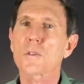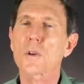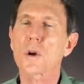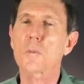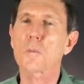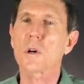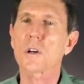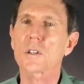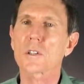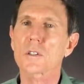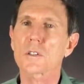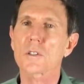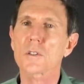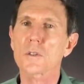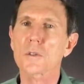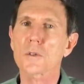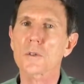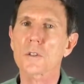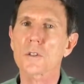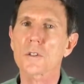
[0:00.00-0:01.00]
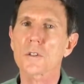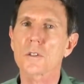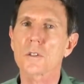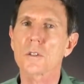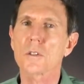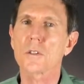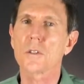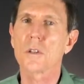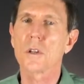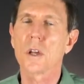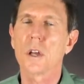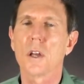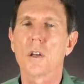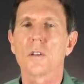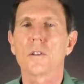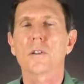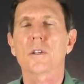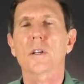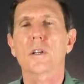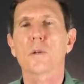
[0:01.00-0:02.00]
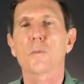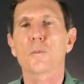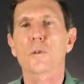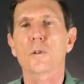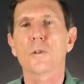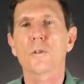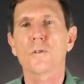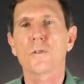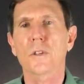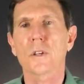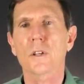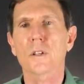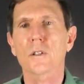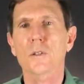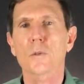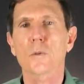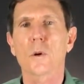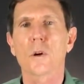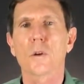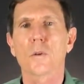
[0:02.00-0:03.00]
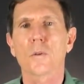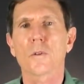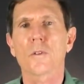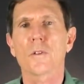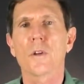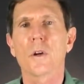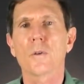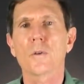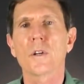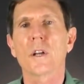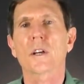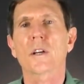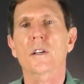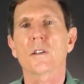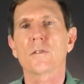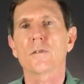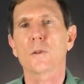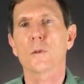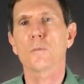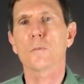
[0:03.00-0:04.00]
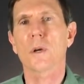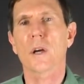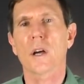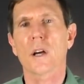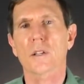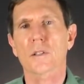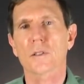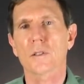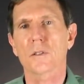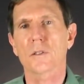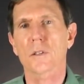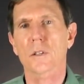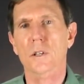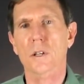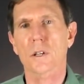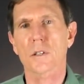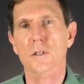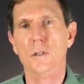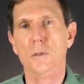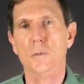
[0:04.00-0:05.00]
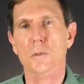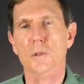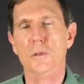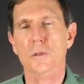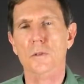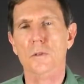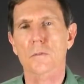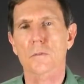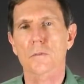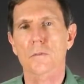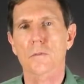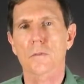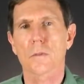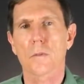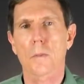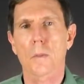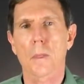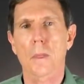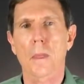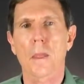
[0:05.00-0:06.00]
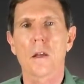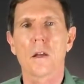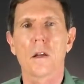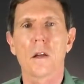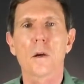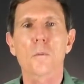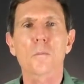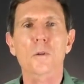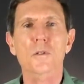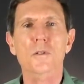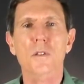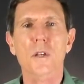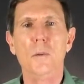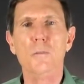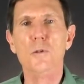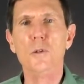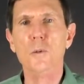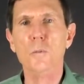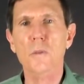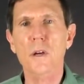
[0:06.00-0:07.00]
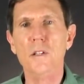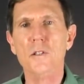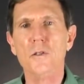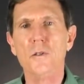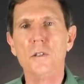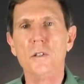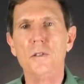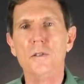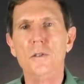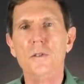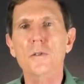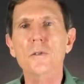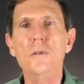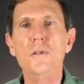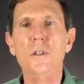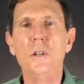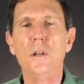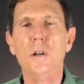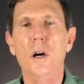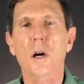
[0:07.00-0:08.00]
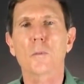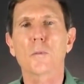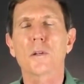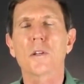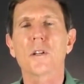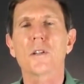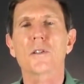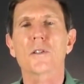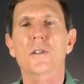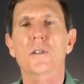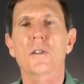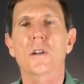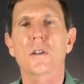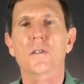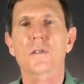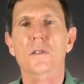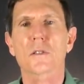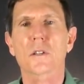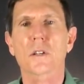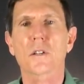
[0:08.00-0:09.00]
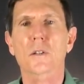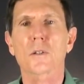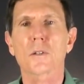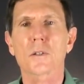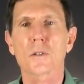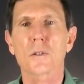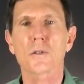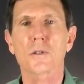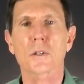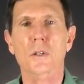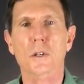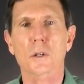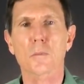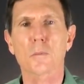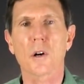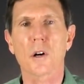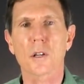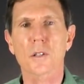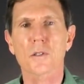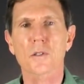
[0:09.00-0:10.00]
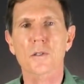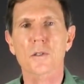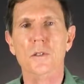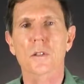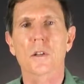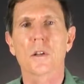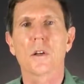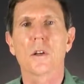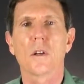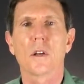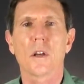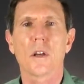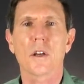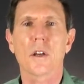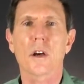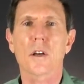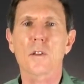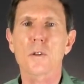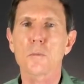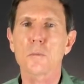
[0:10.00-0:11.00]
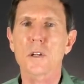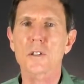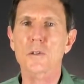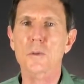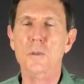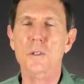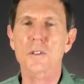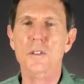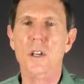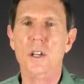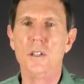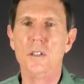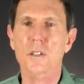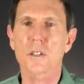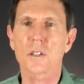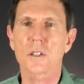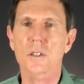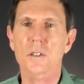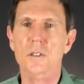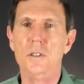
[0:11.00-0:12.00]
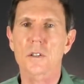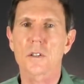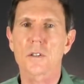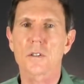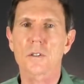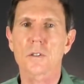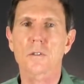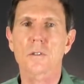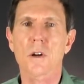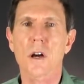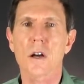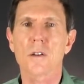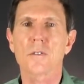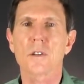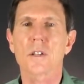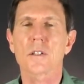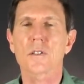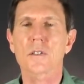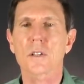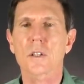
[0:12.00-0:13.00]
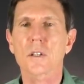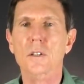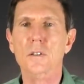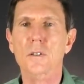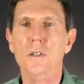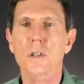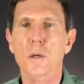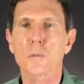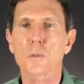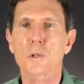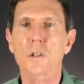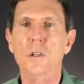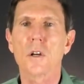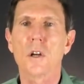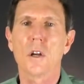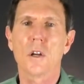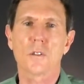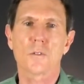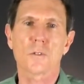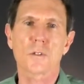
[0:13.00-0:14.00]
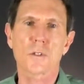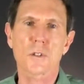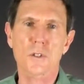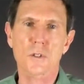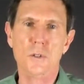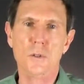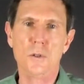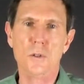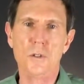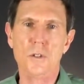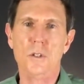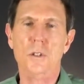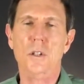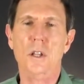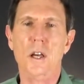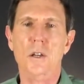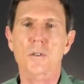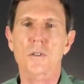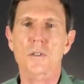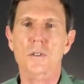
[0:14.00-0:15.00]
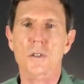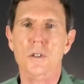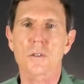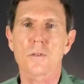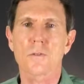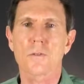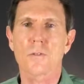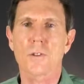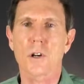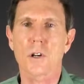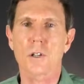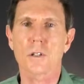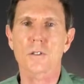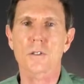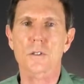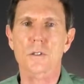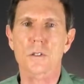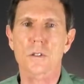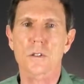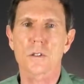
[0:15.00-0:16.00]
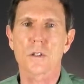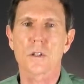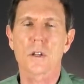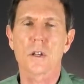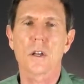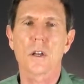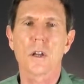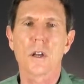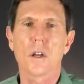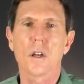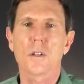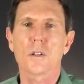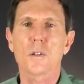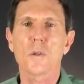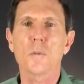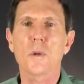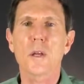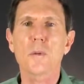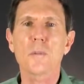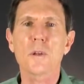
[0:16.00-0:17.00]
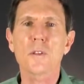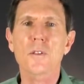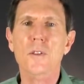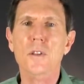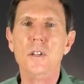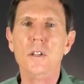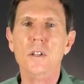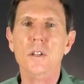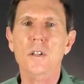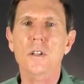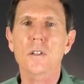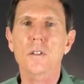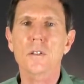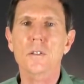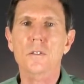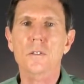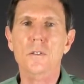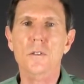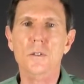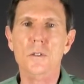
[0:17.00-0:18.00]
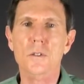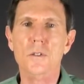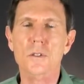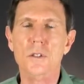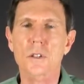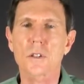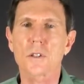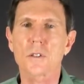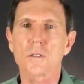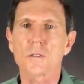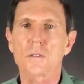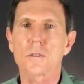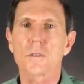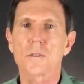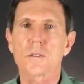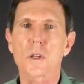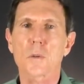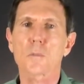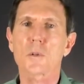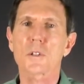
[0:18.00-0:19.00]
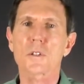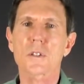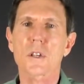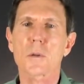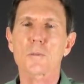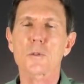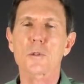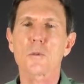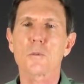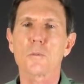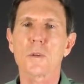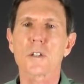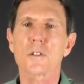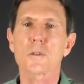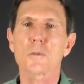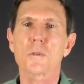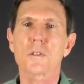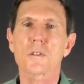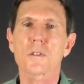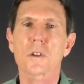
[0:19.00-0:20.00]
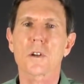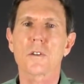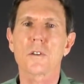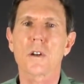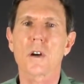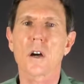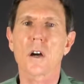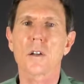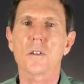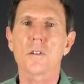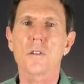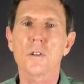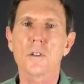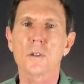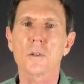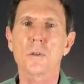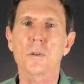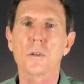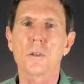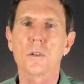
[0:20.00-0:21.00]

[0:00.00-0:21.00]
harmonic distortion, you can improve yield with no negative impact to your customers. Perceptual metrics use a combination of psychoacoustic models and other measurement techniques to arrive at a single number for distortion loudness in fawns. You may be thinking to yourself that perceptual measurements are not new.